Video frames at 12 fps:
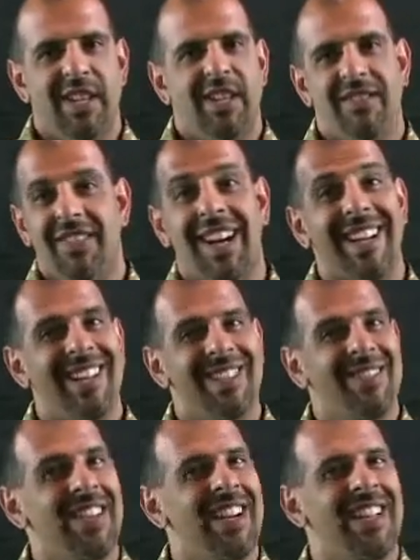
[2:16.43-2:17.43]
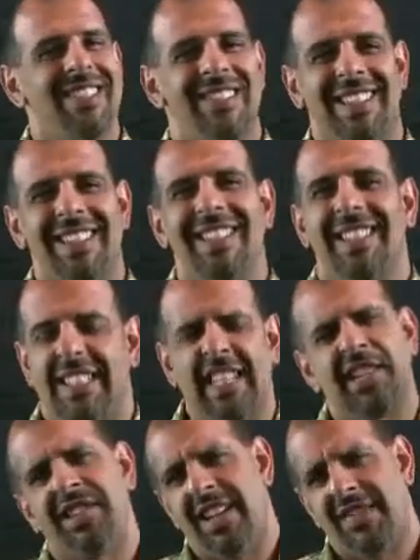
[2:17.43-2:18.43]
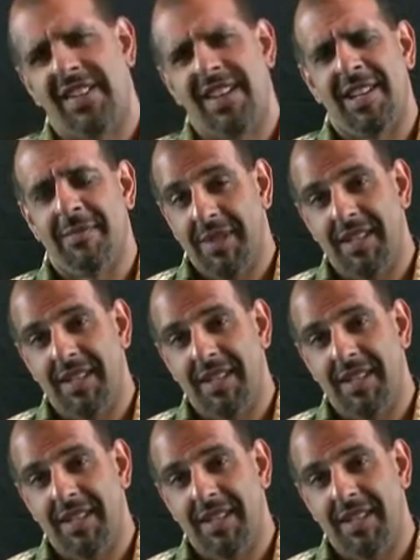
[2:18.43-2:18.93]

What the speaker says: you know, Friday. It's Friday, right? It's actually not Friday,